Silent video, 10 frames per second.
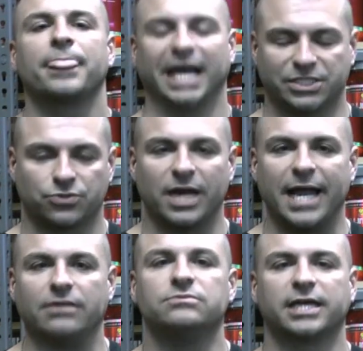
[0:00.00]
That's
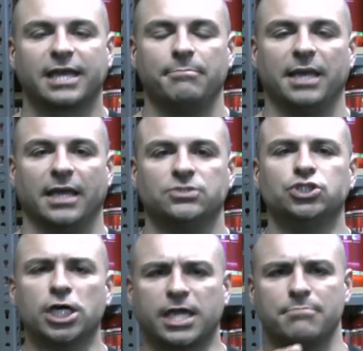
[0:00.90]
right. Look at me.
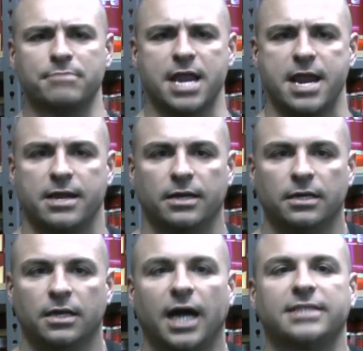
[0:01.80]
Look at me.
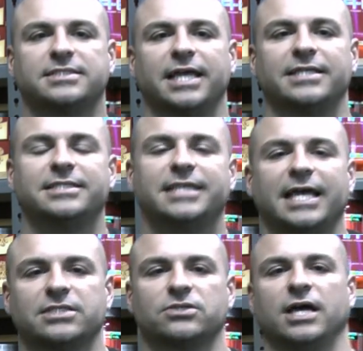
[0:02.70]
I said
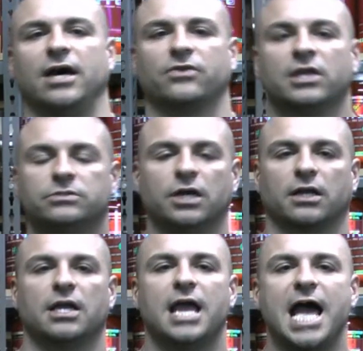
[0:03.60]
dental health.
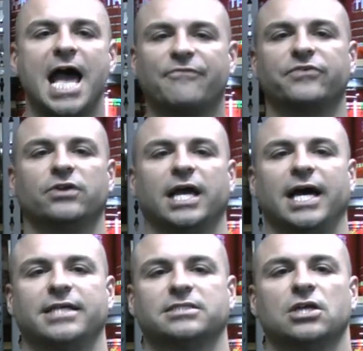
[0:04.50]
Look, half you
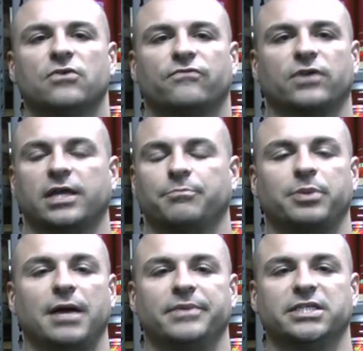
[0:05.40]
guys freaking
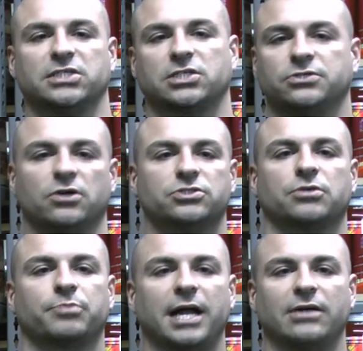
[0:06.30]
probably just closed
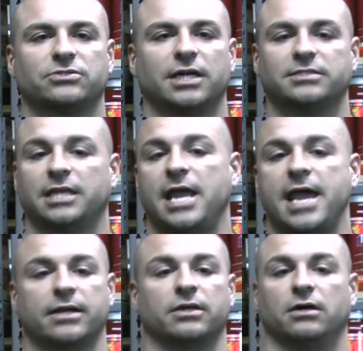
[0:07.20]
your browser out and said,
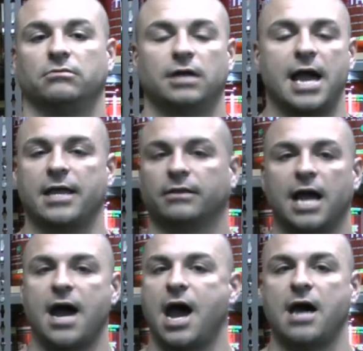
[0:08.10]
heck no. I,
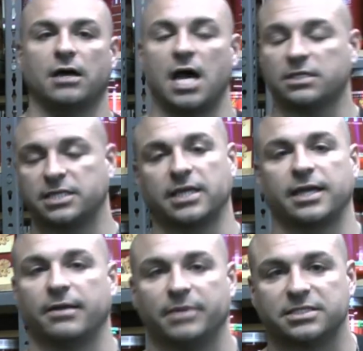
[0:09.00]
I, will take
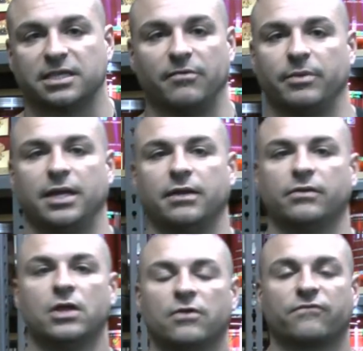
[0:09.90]
care of myself, but
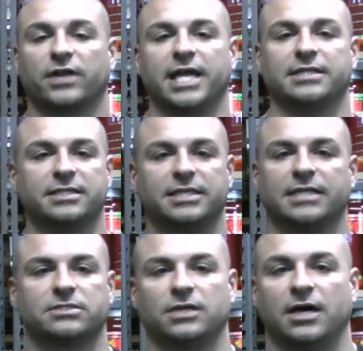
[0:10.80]
uh, forget the
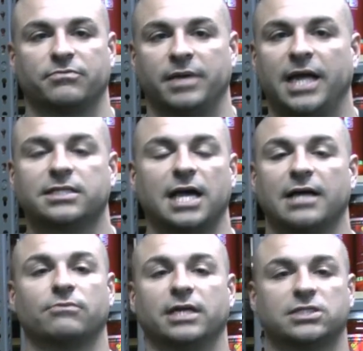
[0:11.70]
dental health, man. I,
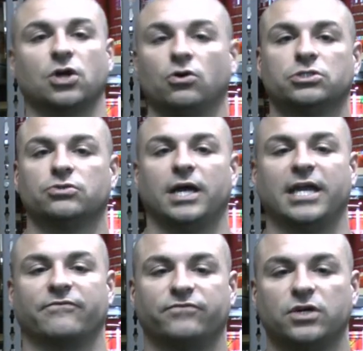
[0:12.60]
I already told you I
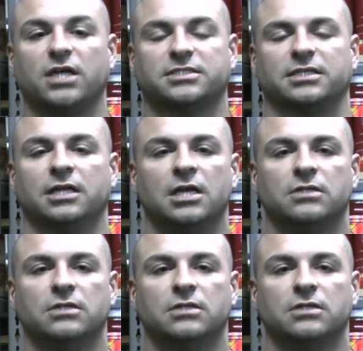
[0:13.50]
ain't flossing.